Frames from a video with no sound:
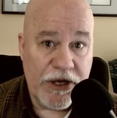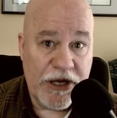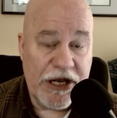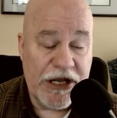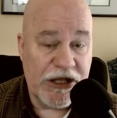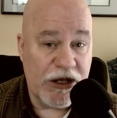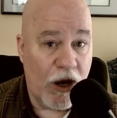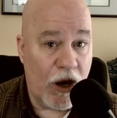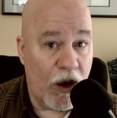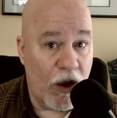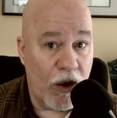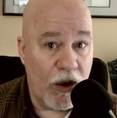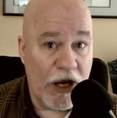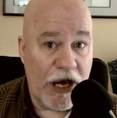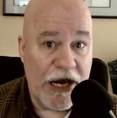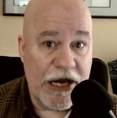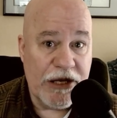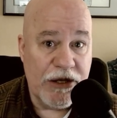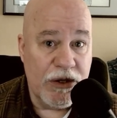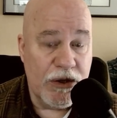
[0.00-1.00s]
It's all
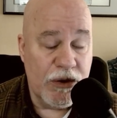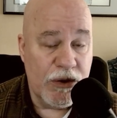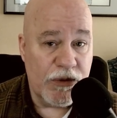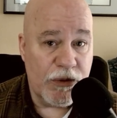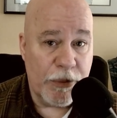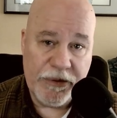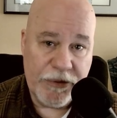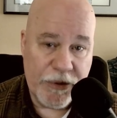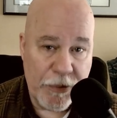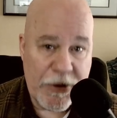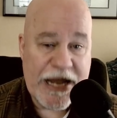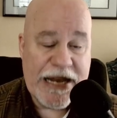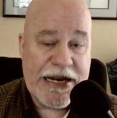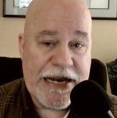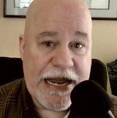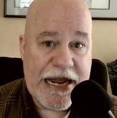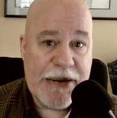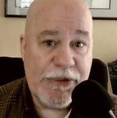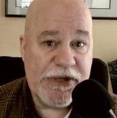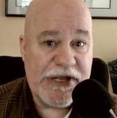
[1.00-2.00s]
I use for my domain
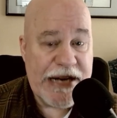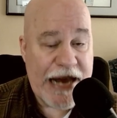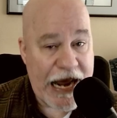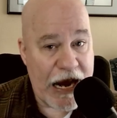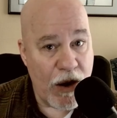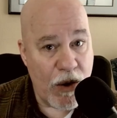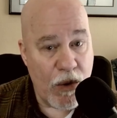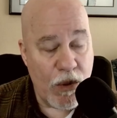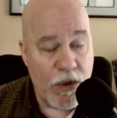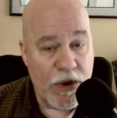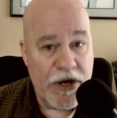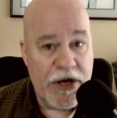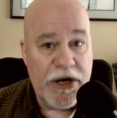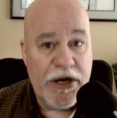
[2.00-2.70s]
names now.